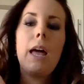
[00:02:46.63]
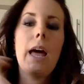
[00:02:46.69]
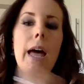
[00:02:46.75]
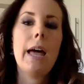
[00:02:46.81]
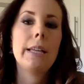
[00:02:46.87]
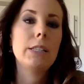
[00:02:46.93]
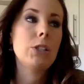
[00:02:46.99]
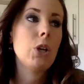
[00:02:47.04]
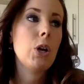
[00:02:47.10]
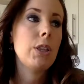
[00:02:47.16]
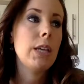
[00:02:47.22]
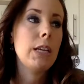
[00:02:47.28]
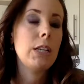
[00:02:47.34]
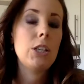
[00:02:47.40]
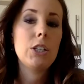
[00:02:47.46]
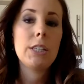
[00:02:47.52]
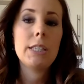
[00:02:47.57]
And so
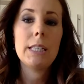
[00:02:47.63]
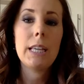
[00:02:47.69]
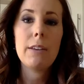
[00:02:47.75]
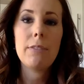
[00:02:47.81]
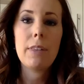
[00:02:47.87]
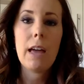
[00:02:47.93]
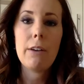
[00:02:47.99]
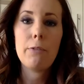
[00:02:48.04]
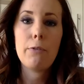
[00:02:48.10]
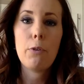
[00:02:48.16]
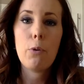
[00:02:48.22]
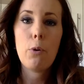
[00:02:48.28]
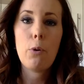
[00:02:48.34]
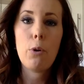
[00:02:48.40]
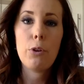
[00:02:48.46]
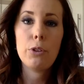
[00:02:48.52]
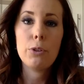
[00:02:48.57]
then you just leave that
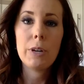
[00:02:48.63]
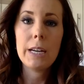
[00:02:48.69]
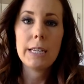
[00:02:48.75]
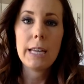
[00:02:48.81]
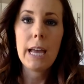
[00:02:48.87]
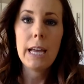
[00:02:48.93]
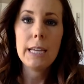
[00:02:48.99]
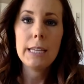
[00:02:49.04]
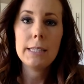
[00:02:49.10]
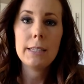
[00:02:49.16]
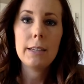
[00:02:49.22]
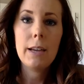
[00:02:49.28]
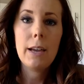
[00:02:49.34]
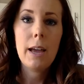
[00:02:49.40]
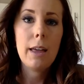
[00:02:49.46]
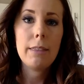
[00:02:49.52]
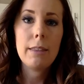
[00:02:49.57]
for 3 days,
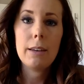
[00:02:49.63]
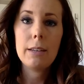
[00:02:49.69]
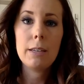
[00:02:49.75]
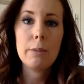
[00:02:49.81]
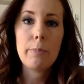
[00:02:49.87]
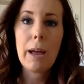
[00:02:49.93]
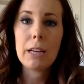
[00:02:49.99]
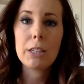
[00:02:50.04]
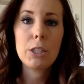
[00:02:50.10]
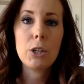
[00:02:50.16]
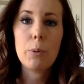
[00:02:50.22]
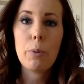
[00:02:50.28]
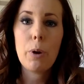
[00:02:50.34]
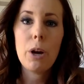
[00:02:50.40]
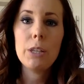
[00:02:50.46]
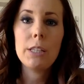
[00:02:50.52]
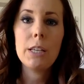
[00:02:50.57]
and then back to your
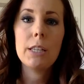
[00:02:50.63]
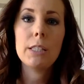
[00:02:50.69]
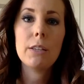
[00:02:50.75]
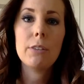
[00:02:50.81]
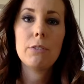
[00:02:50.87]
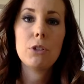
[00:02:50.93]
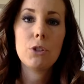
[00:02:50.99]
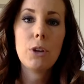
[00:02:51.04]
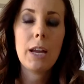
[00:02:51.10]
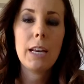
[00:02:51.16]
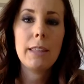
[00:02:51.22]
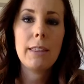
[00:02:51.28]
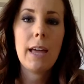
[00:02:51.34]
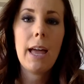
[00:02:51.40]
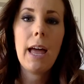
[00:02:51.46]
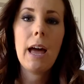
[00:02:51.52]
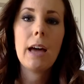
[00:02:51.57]
process of straining
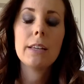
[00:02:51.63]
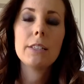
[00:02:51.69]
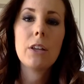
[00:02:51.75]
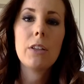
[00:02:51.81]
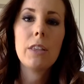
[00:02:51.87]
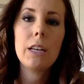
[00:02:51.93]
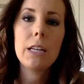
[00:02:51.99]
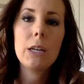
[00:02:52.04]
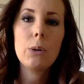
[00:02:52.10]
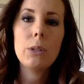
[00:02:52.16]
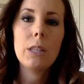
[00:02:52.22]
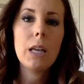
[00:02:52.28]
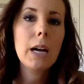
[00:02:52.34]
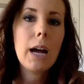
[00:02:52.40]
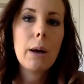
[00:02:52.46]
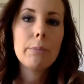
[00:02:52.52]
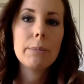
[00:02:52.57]
that out. So the liquid
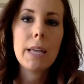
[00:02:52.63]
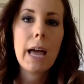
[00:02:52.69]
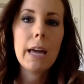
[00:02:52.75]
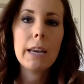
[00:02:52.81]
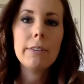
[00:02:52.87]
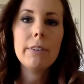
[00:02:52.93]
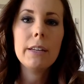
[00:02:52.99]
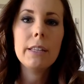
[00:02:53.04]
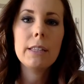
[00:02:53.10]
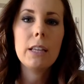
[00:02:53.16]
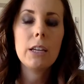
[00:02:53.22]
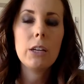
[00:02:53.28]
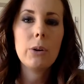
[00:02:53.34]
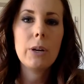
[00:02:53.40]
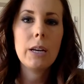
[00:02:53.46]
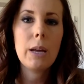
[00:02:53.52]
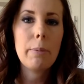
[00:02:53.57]
that comes out of it that
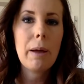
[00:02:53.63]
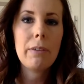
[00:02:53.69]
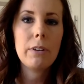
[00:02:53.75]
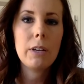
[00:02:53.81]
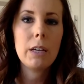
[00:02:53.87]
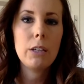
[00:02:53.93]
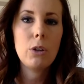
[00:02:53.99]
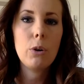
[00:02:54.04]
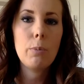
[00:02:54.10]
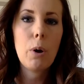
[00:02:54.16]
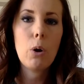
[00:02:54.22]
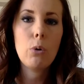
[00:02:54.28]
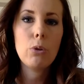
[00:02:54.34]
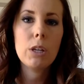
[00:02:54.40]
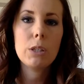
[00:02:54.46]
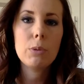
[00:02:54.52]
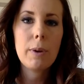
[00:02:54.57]
you end up having in your
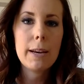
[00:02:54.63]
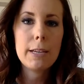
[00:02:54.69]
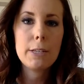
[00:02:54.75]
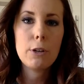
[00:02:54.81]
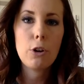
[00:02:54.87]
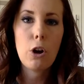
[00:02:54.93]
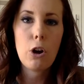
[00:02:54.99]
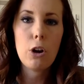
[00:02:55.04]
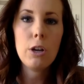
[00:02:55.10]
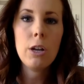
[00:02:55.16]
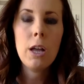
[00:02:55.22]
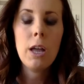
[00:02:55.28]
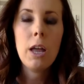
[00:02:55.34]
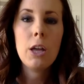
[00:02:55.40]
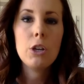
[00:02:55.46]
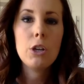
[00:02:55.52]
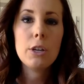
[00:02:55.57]
bowl that's ready to go,
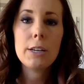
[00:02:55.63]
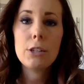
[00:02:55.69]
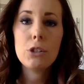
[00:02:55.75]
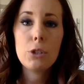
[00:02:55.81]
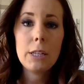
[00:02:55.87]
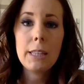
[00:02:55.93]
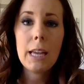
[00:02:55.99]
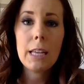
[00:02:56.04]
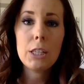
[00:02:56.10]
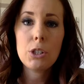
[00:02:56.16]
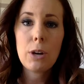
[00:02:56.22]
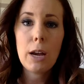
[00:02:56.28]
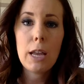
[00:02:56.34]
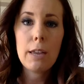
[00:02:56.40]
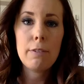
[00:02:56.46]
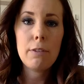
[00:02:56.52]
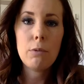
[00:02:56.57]
you can drink that
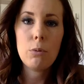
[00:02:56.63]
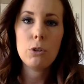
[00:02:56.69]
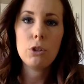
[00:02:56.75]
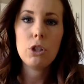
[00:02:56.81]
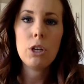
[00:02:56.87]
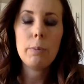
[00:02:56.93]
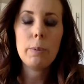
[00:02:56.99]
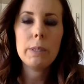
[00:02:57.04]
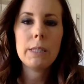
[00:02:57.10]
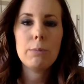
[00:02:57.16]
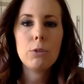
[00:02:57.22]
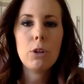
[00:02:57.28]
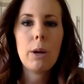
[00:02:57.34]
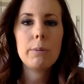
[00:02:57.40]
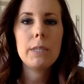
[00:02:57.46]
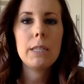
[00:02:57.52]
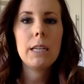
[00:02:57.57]
straight if you want to, but
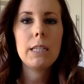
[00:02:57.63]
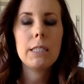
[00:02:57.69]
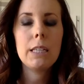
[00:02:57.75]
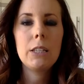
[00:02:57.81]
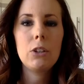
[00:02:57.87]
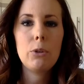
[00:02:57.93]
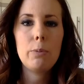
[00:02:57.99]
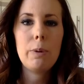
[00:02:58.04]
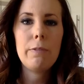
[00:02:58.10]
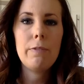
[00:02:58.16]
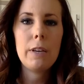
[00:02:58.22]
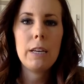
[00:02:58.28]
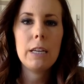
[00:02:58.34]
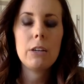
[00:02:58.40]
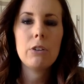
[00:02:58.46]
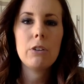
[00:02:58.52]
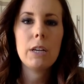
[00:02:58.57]
sometimes it is a little bit
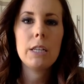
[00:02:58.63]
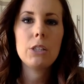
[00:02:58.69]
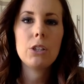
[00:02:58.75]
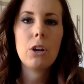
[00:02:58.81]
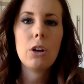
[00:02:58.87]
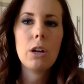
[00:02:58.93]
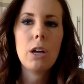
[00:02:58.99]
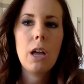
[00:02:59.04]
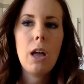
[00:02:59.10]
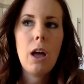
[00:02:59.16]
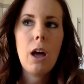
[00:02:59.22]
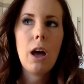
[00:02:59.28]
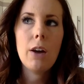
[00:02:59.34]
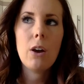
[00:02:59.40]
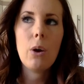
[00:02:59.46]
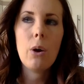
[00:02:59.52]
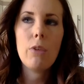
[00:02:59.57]
vinegary. So
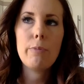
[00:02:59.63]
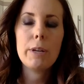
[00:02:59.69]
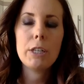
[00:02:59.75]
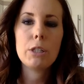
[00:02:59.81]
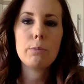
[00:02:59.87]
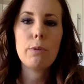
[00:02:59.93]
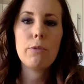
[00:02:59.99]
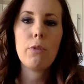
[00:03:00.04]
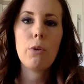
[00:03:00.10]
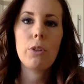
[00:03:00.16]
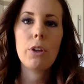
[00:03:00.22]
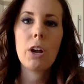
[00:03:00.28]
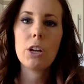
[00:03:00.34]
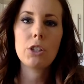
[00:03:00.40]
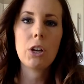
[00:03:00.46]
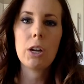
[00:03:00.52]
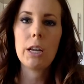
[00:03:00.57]
I know I've mentioned before
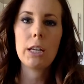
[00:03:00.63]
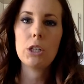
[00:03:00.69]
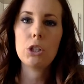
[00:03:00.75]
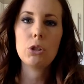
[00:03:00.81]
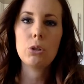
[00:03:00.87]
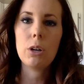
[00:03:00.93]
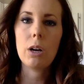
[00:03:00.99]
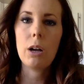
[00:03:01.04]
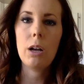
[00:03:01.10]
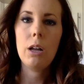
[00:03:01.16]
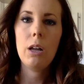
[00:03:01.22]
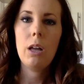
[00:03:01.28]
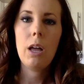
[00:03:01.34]
that I don't eat sugar,